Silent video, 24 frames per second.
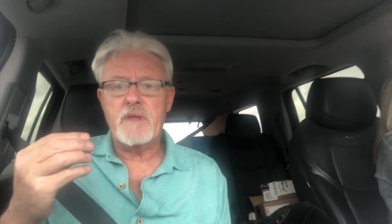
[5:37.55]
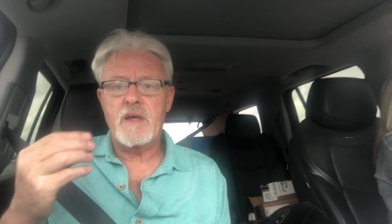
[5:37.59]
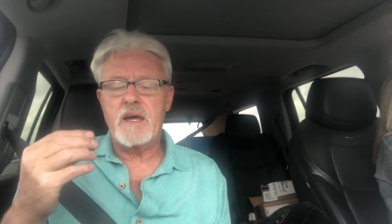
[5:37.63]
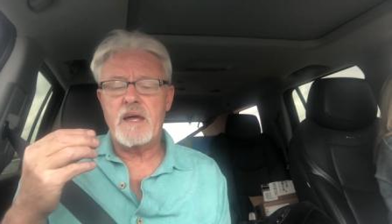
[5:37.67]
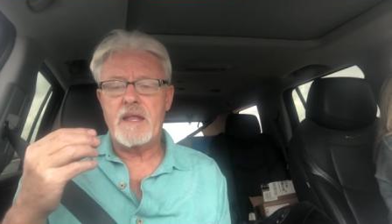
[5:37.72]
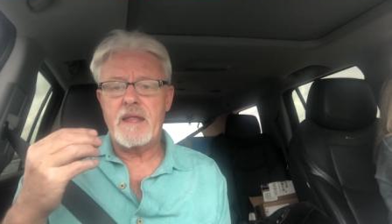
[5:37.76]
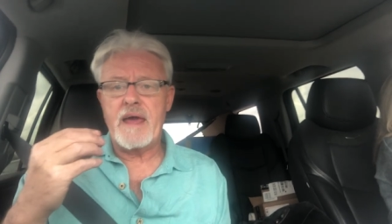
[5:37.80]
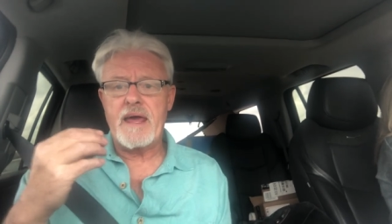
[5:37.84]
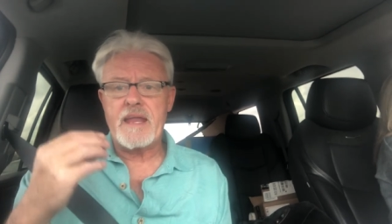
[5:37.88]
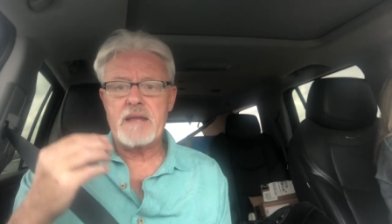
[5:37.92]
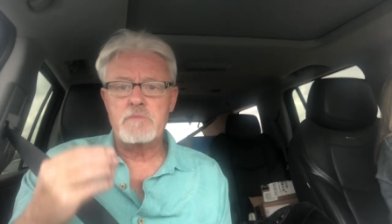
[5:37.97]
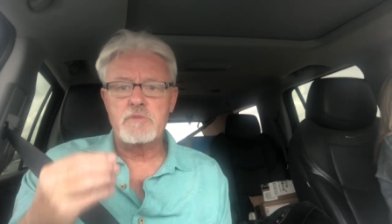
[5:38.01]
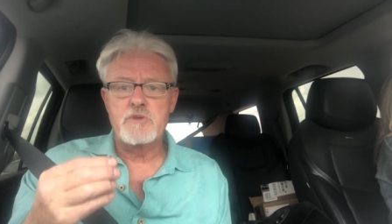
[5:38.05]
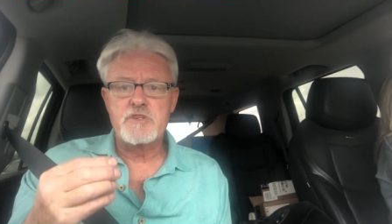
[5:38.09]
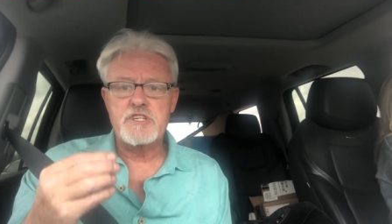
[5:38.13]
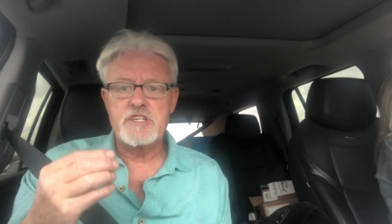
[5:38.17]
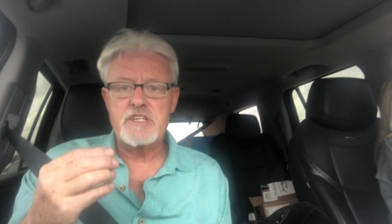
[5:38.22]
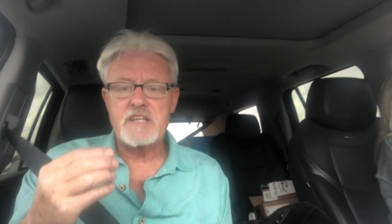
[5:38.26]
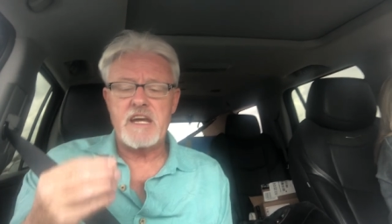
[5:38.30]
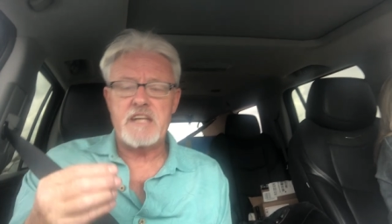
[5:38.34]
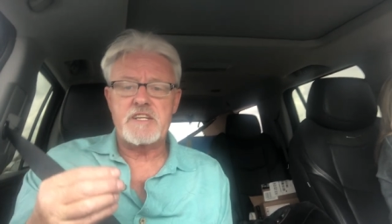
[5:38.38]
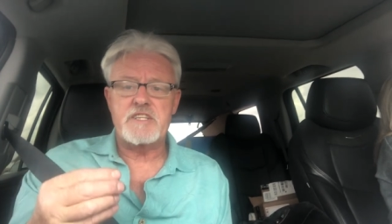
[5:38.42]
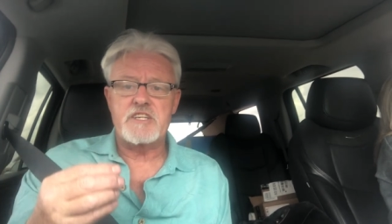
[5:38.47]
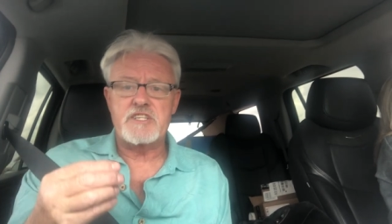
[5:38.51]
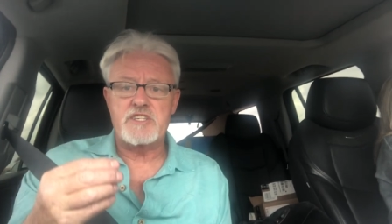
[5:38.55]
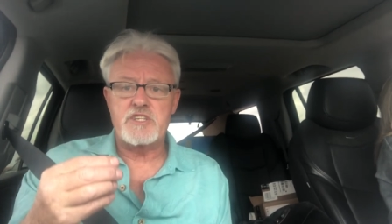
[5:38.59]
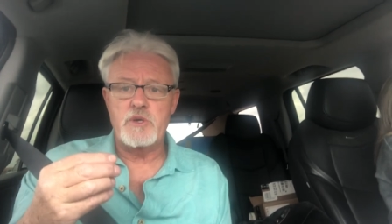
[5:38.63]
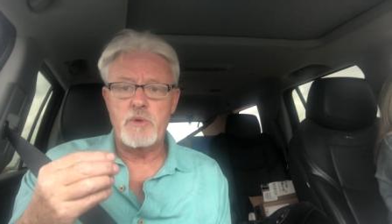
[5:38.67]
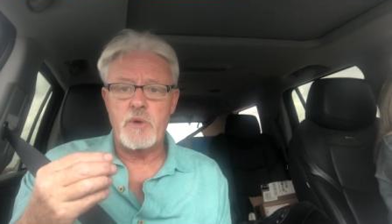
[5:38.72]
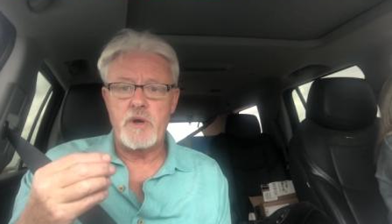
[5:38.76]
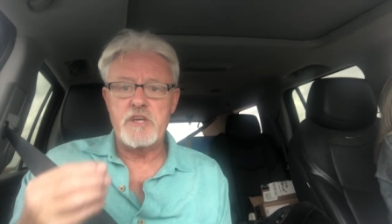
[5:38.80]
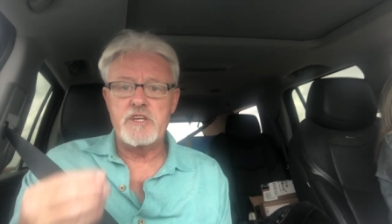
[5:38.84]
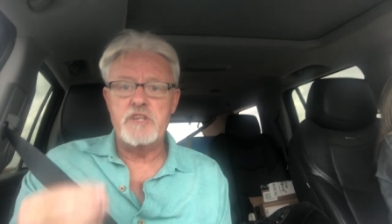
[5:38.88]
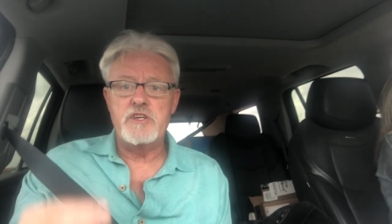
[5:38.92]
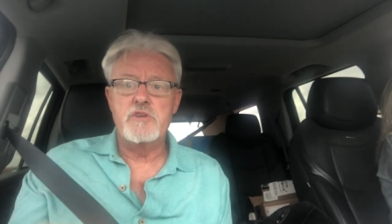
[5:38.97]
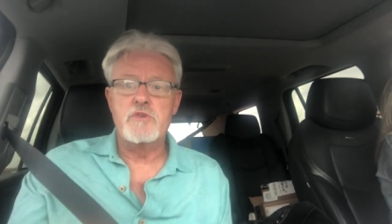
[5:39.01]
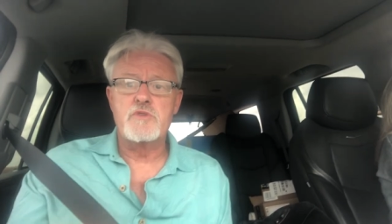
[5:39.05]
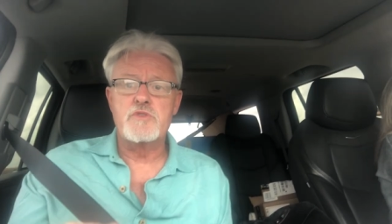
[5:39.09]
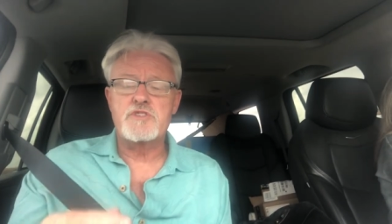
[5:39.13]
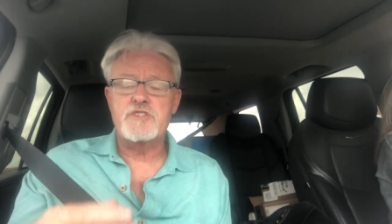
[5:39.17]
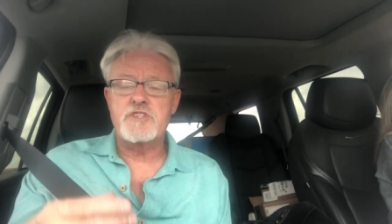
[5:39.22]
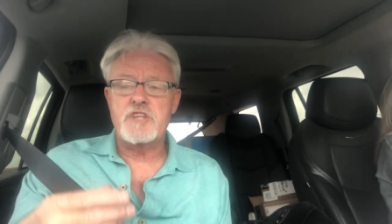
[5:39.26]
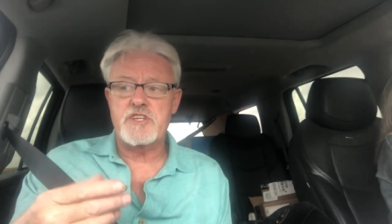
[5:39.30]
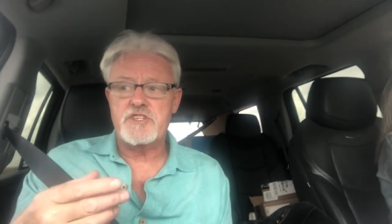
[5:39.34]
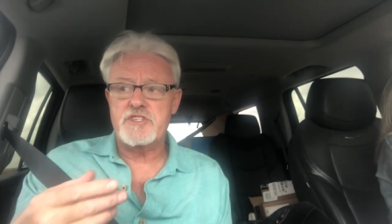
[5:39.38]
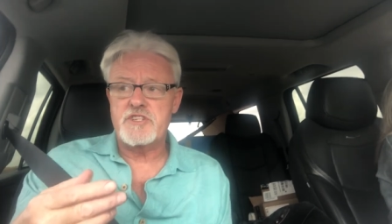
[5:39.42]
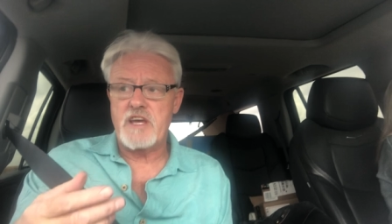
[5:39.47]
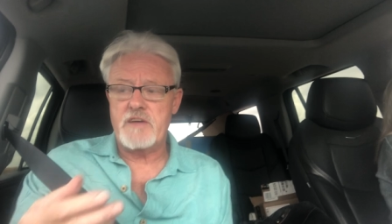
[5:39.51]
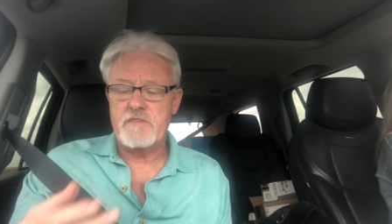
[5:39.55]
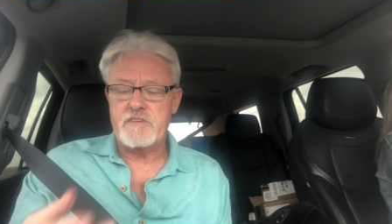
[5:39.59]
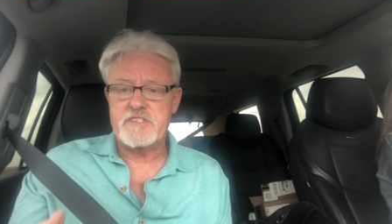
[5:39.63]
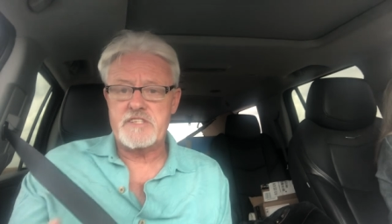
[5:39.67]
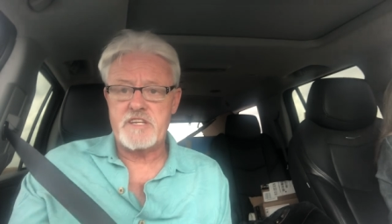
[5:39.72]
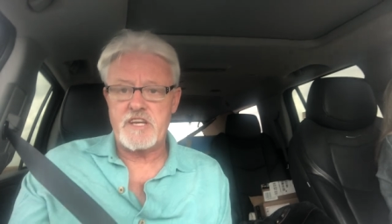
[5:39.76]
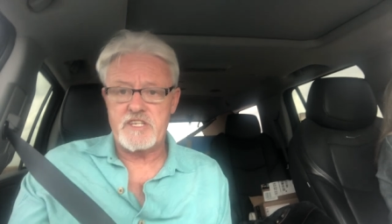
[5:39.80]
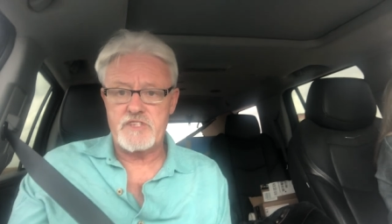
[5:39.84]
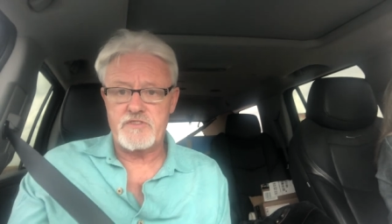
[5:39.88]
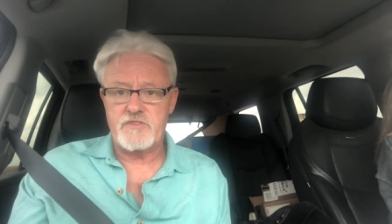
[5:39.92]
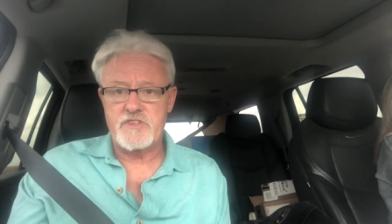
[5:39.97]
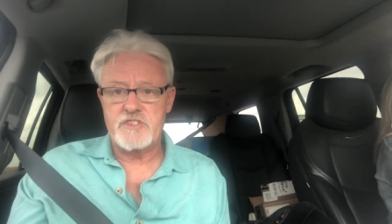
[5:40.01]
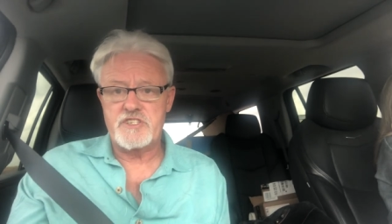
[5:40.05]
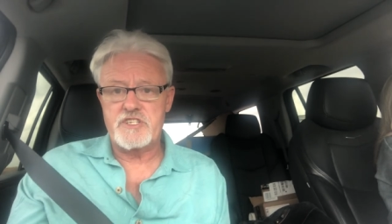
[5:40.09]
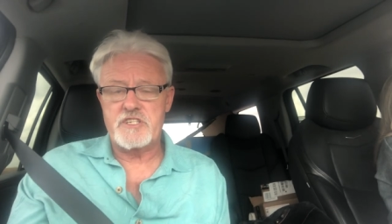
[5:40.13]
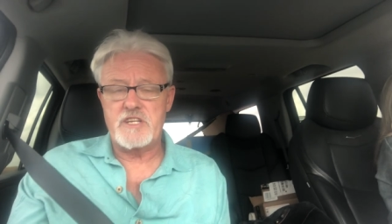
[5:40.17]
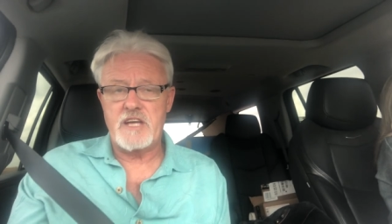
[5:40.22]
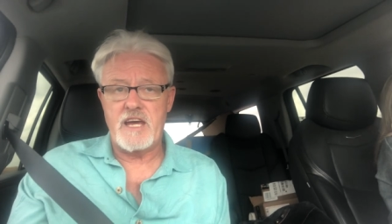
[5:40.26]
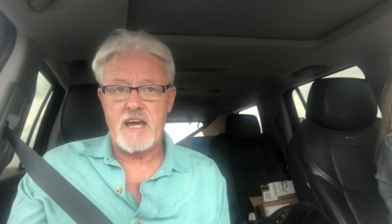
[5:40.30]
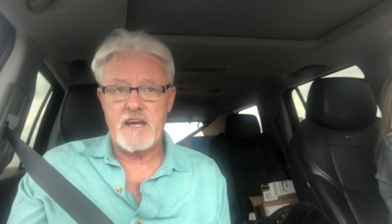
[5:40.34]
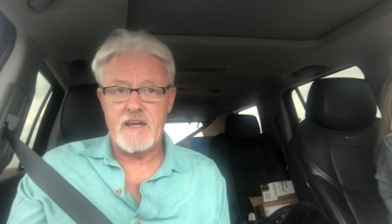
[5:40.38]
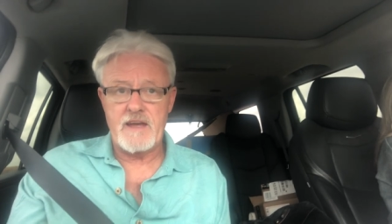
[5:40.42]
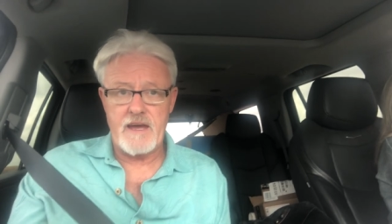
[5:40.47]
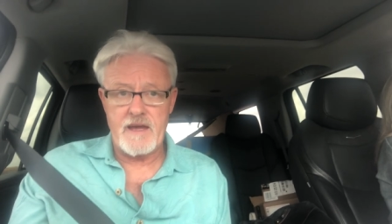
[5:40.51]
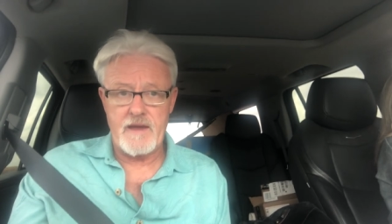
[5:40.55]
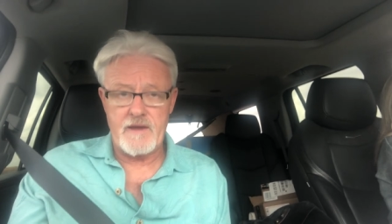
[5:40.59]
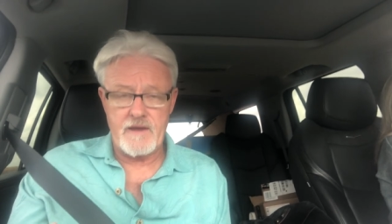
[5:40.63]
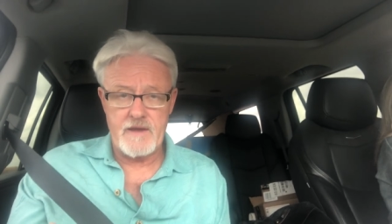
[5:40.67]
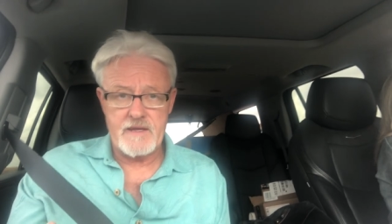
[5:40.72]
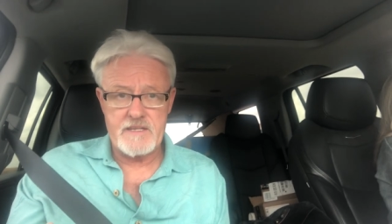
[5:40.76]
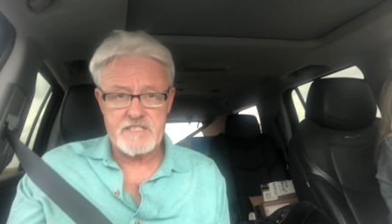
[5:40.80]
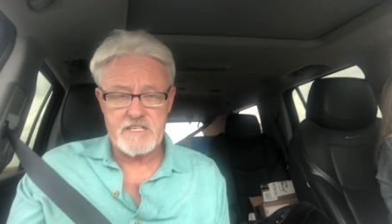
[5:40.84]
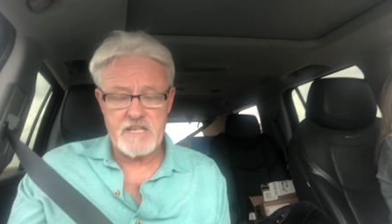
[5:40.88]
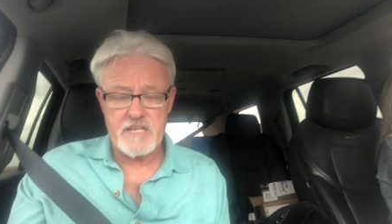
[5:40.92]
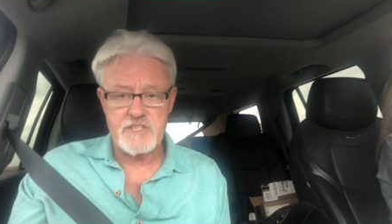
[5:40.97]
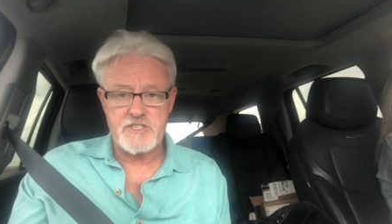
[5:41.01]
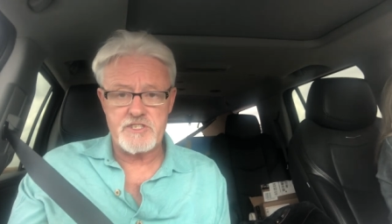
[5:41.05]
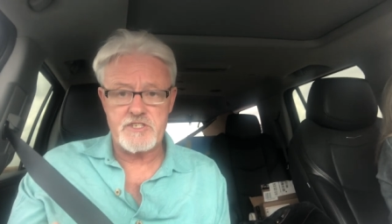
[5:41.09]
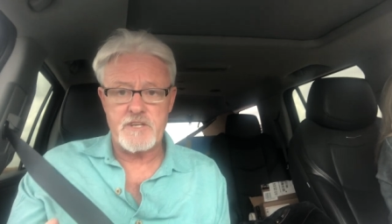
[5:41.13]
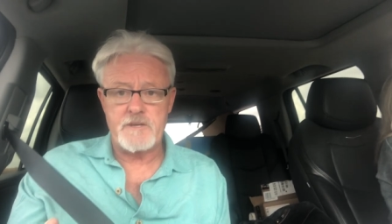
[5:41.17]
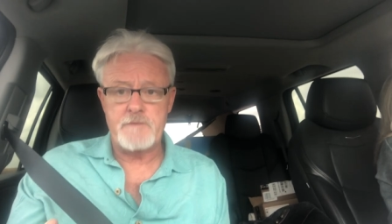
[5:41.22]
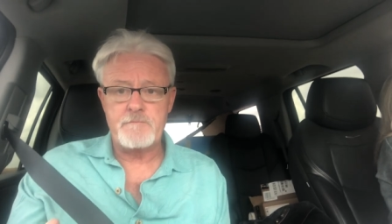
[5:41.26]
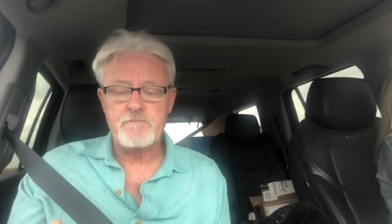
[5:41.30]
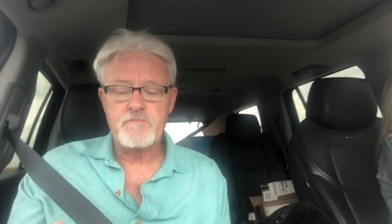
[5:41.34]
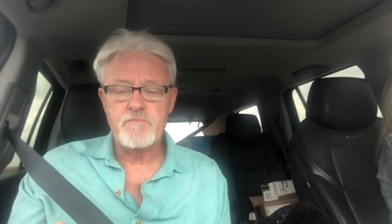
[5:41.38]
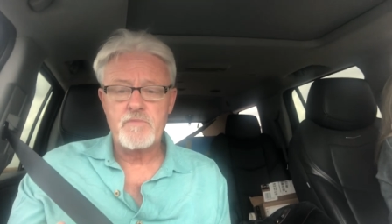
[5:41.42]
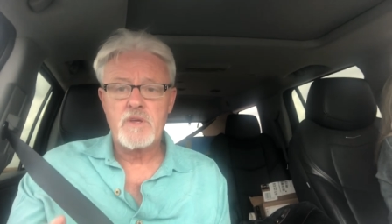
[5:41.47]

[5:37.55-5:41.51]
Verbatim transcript: and Animal Genetics, who I use, doesn't have a test for intensity.